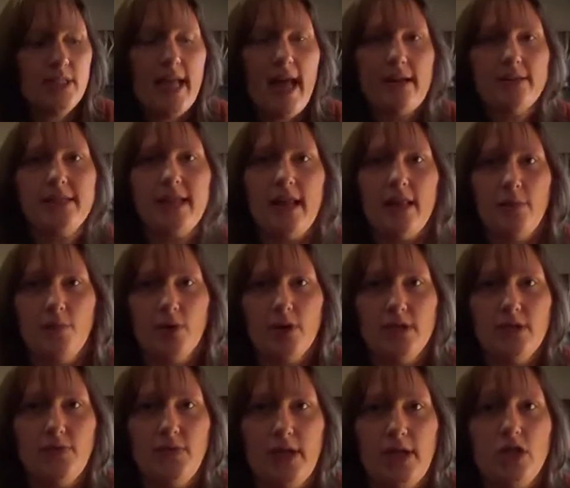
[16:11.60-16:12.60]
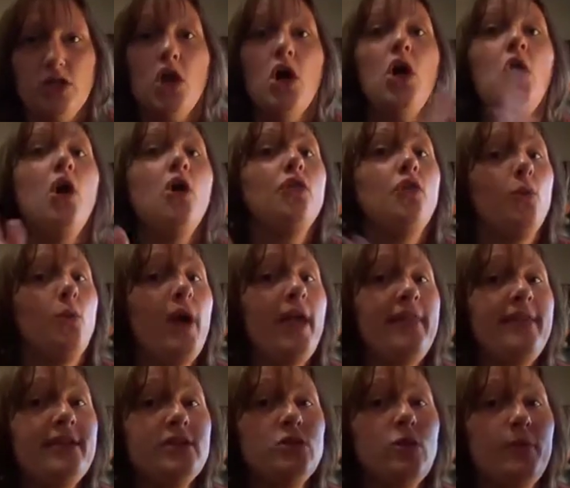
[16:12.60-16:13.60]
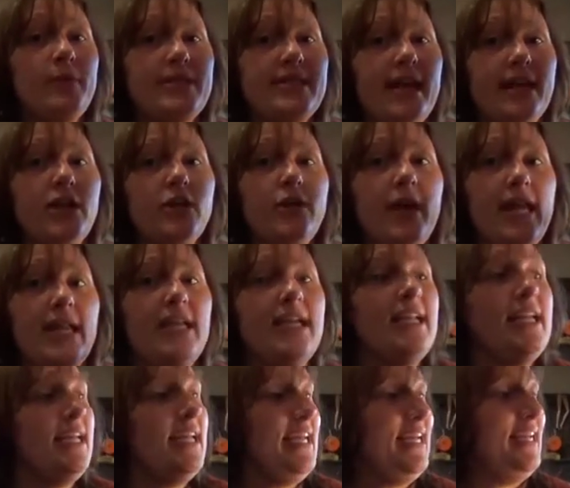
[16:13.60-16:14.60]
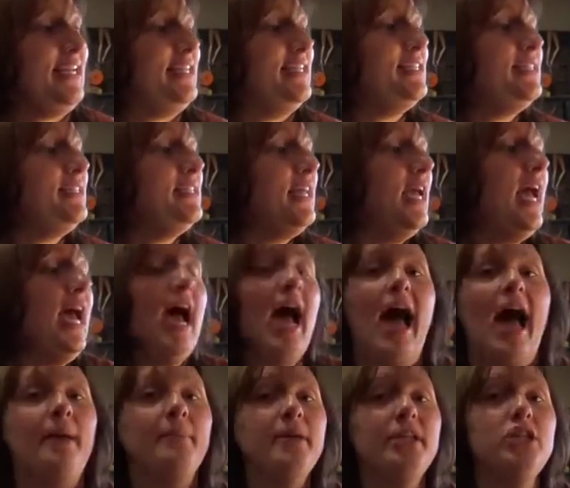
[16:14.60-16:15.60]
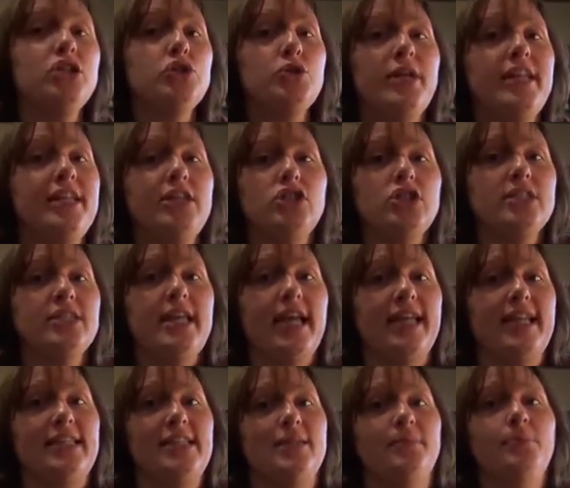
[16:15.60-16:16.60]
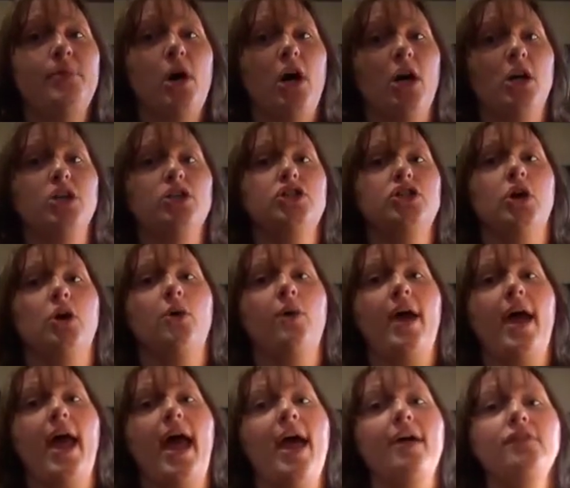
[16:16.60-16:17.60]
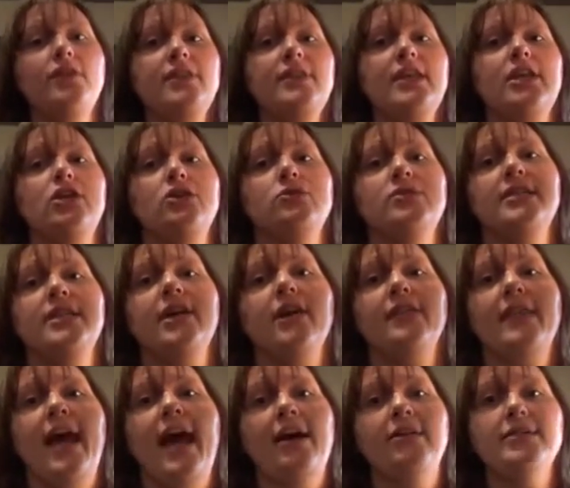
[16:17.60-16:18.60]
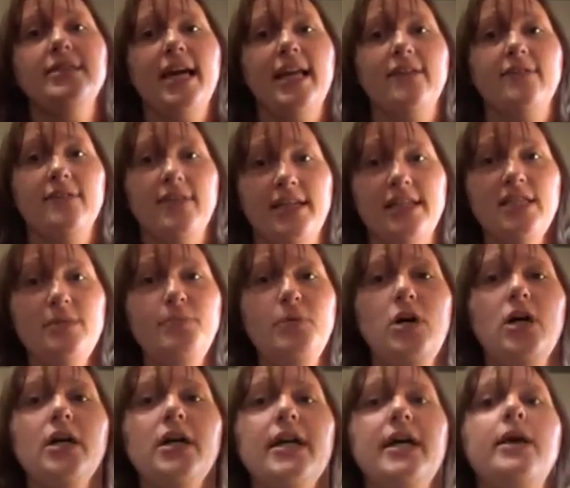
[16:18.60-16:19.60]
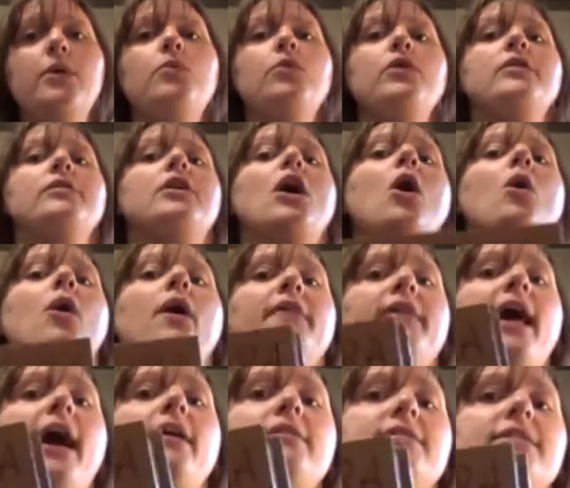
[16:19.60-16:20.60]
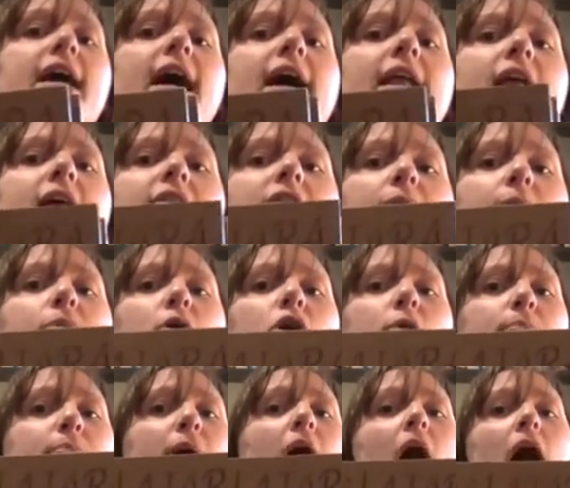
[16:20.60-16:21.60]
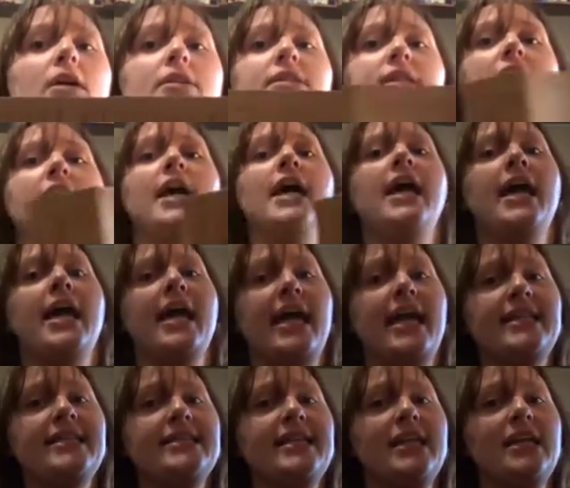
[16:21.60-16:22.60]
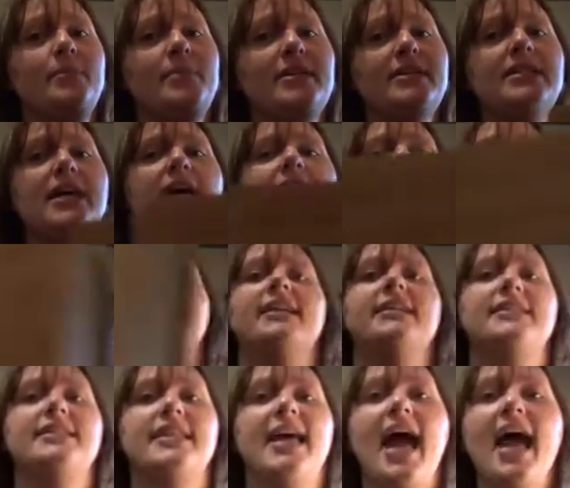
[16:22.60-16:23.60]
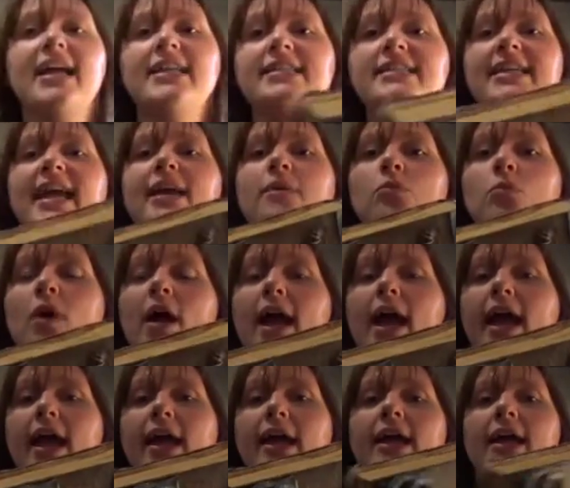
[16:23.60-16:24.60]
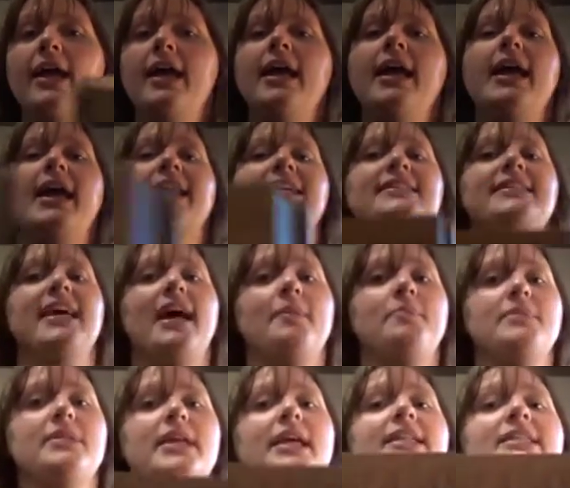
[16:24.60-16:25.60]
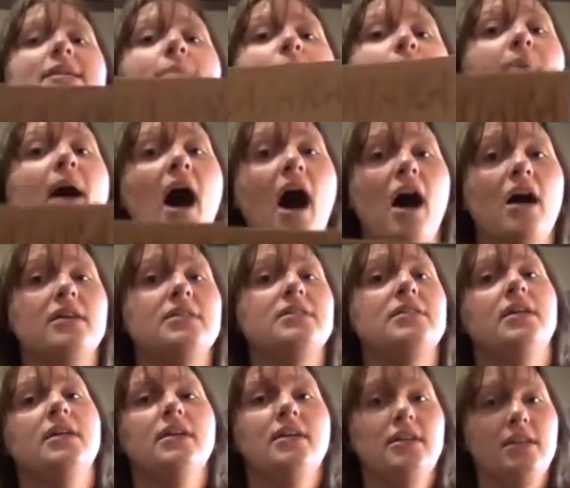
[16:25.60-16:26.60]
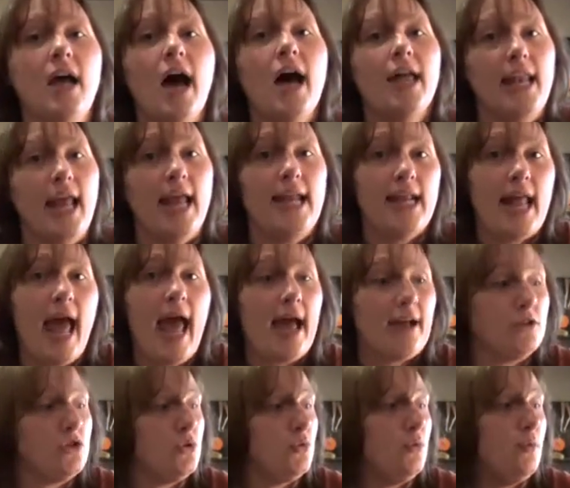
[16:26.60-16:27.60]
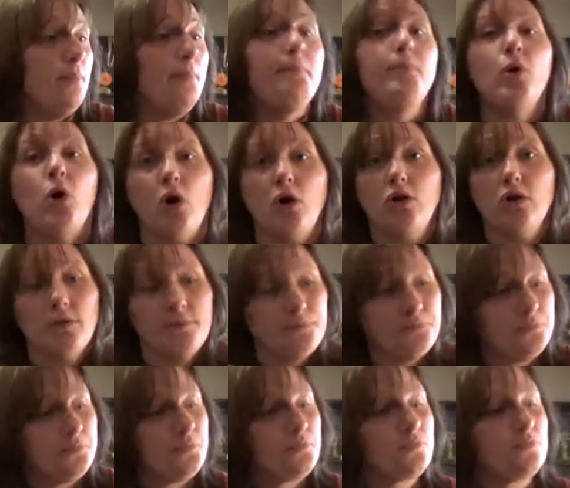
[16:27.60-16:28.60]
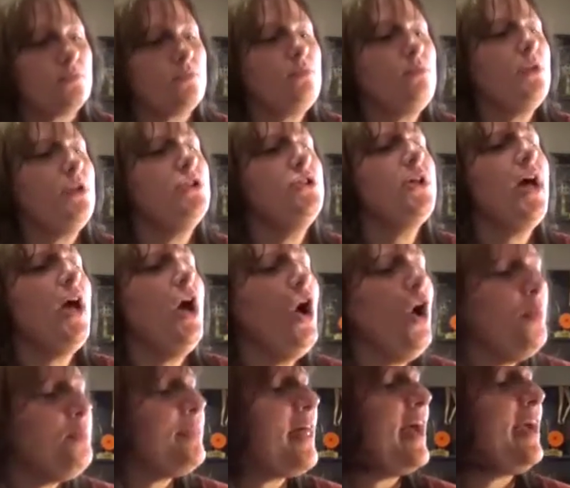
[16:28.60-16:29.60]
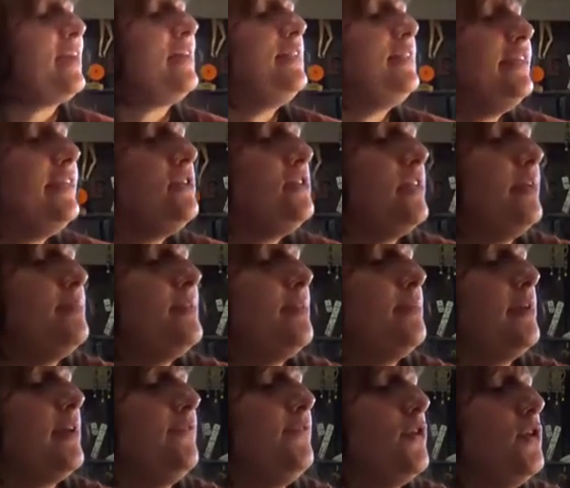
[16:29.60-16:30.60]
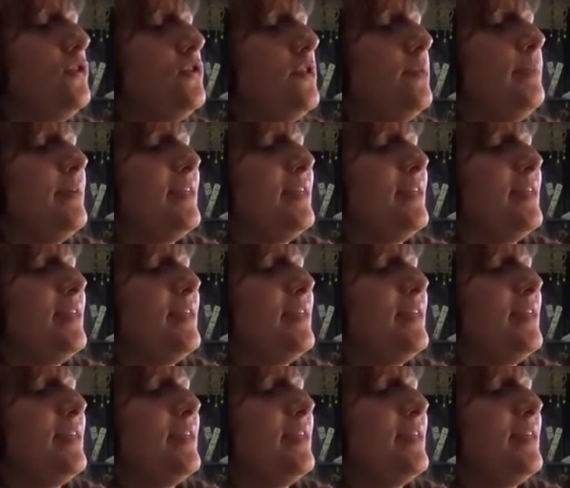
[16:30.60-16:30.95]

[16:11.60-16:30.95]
outside of the book is finished. The way these will be decorated is, I'm going to treat it just like it's a book. So everything you see on the outside of this book would go on the outside of a book box. It's going to be done the exact same way, except it's a box, not an actual book. So I hope that clears up some confusion,